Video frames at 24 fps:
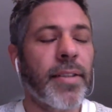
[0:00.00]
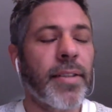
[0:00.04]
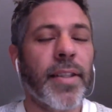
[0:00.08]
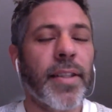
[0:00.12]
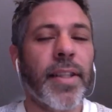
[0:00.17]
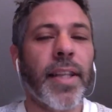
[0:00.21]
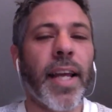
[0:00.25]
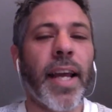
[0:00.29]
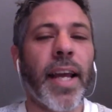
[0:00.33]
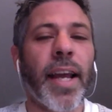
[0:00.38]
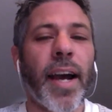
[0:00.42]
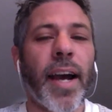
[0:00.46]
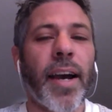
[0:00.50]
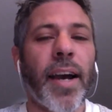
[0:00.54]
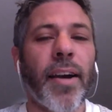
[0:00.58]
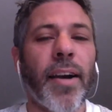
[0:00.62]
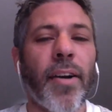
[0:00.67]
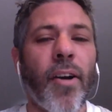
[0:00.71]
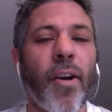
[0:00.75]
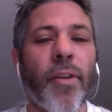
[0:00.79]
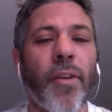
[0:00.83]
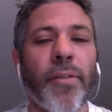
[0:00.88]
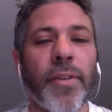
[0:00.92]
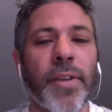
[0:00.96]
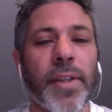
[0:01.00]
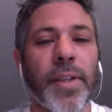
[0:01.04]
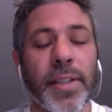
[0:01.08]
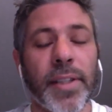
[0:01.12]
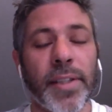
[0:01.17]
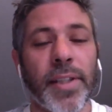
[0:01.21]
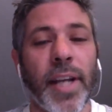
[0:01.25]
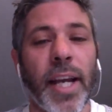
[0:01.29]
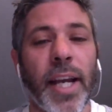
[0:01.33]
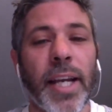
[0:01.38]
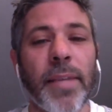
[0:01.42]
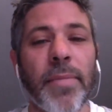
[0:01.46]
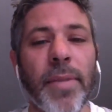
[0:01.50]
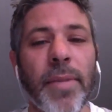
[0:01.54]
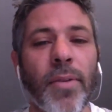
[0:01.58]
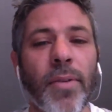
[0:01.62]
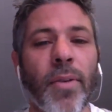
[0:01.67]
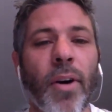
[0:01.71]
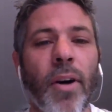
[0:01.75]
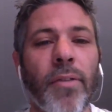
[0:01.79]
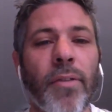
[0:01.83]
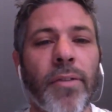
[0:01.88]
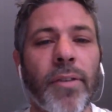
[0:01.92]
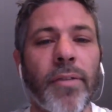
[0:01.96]
they are often the same.
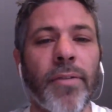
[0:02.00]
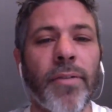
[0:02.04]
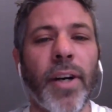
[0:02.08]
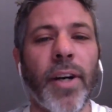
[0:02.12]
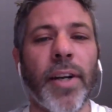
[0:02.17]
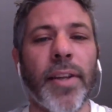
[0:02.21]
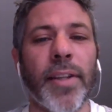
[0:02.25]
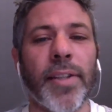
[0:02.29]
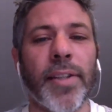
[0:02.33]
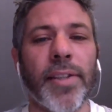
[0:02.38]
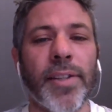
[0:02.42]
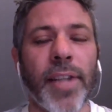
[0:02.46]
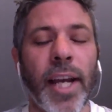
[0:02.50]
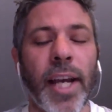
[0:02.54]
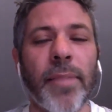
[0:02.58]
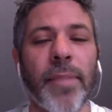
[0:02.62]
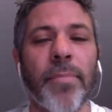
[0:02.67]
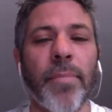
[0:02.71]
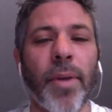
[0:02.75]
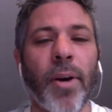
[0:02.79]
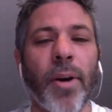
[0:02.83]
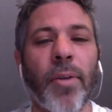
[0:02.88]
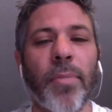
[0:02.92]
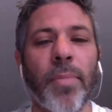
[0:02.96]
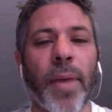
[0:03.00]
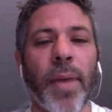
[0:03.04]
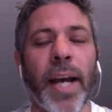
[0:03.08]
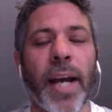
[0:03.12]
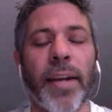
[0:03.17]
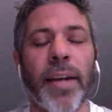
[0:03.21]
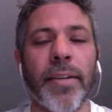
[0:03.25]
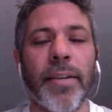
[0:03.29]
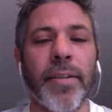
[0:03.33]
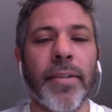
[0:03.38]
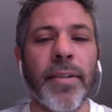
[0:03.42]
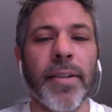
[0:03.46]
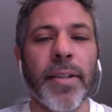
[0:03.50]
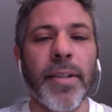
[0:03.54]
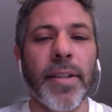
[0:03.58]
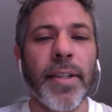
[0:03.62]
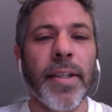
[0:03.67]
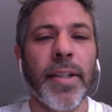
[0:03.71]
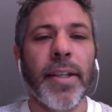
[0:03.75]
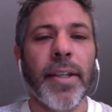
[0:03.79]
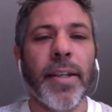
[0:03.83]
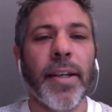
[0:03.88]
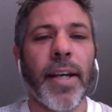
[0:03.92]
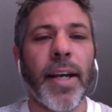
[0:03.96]
You will often find the same bolt pattern
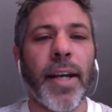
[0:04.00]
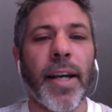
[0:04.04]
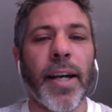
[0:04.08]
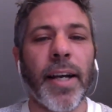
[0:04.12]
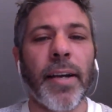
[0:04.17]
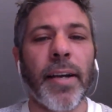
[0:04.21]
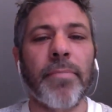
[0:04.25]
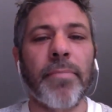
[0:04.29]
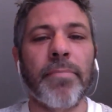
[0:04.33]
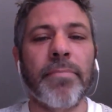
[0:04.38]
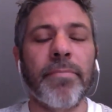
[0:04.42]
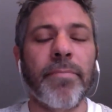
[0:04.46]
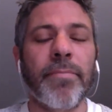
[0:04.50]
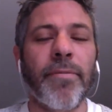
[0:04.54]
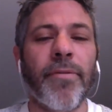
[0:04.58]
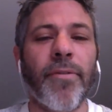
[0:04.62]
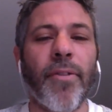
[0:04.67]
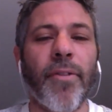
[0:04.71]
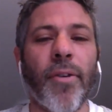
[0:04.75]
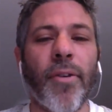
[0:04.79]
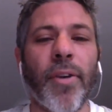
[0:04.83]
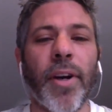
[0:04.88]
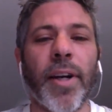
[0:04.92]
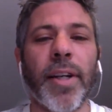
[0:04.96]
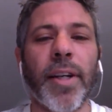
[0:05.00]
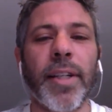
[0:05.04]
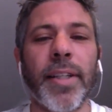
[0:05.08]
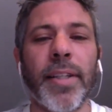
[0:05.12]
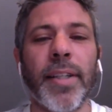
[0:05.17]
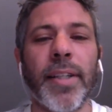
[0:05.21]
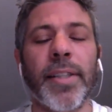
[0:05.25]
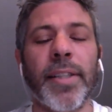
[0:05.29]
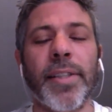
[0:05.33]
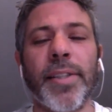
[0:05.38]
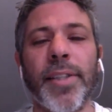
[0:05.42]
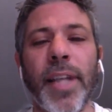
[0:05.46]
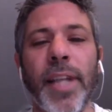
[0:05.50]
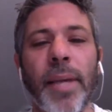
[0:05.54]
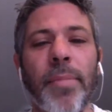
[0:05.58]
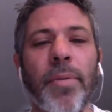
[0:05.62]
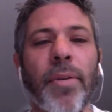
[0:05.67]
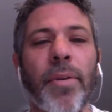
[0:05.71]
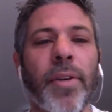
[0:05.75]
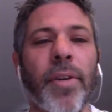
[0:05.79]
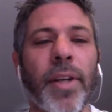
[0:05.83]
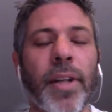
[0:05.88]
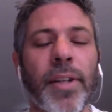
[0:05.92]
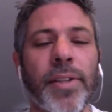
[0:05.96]
for a
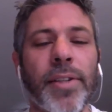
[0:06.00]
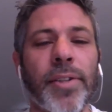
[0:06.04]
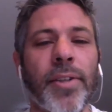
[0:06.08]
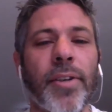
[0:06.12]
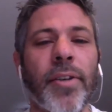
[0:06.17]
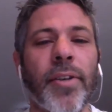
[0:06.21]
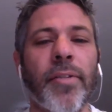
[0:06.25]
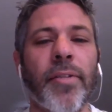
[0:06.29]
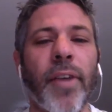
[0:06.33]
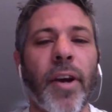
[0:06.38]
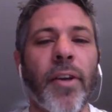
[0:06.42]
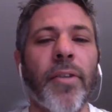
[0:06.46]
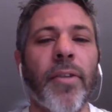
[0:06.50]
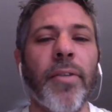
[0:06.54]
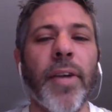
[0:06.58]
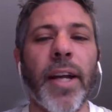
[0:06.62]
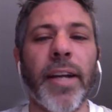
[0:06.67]
stepper and a servo.